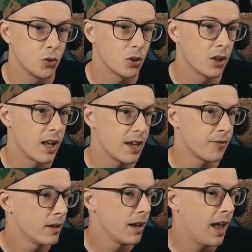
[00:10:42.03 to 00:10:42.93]
to life
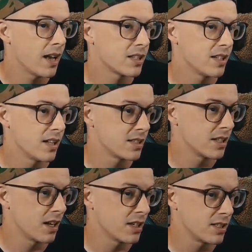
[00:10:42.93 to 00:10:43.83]
assets
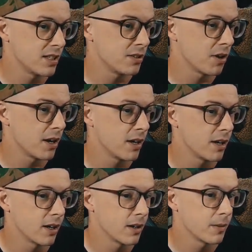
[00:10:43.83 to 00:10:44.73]
that I see right
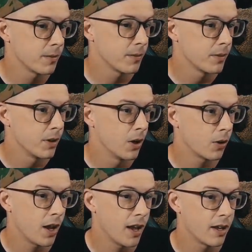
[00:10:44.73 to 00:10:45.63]
here.
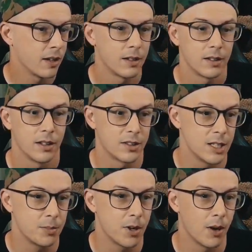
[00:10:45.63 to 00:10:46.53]
Okay, let's
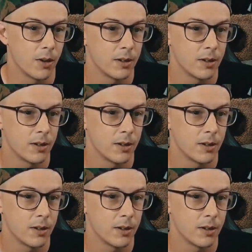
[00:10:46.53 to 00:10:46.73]
keep going.